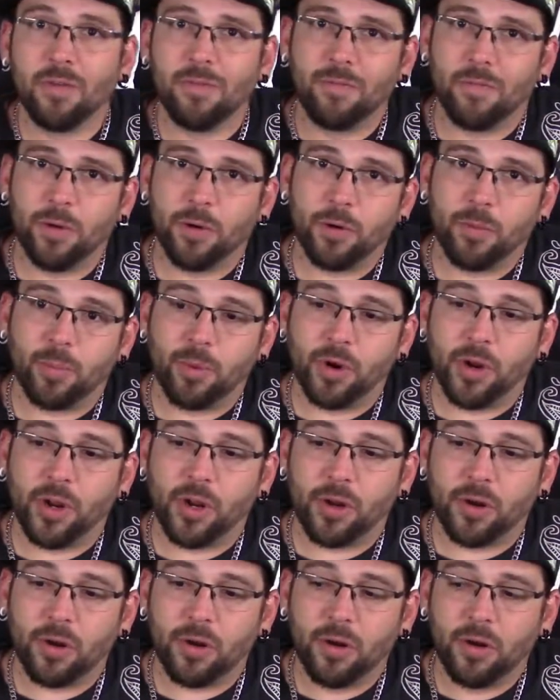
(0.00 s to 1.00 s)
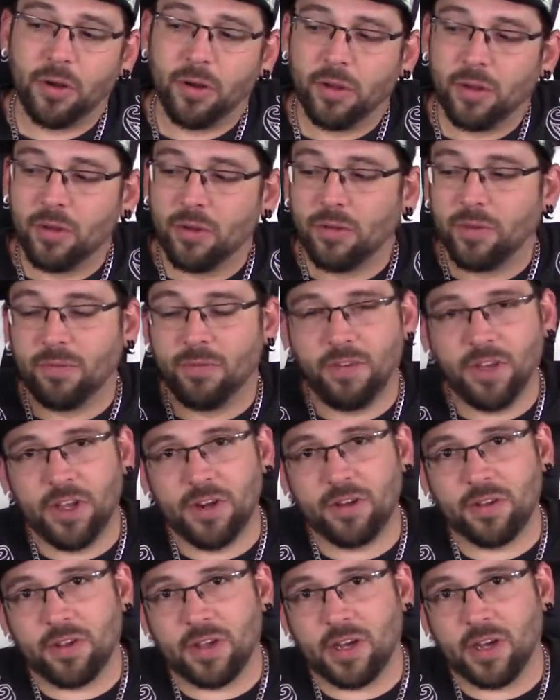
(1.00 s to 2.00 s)
Vertebreaker,
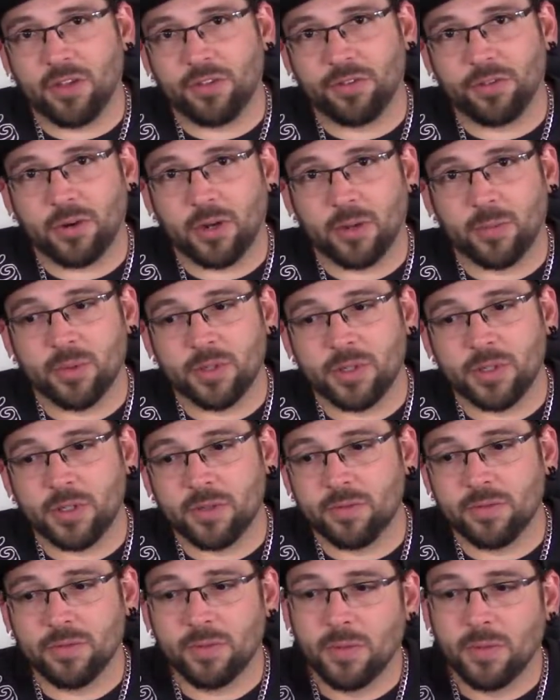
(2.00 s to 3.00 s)
Vandalizer, I believe,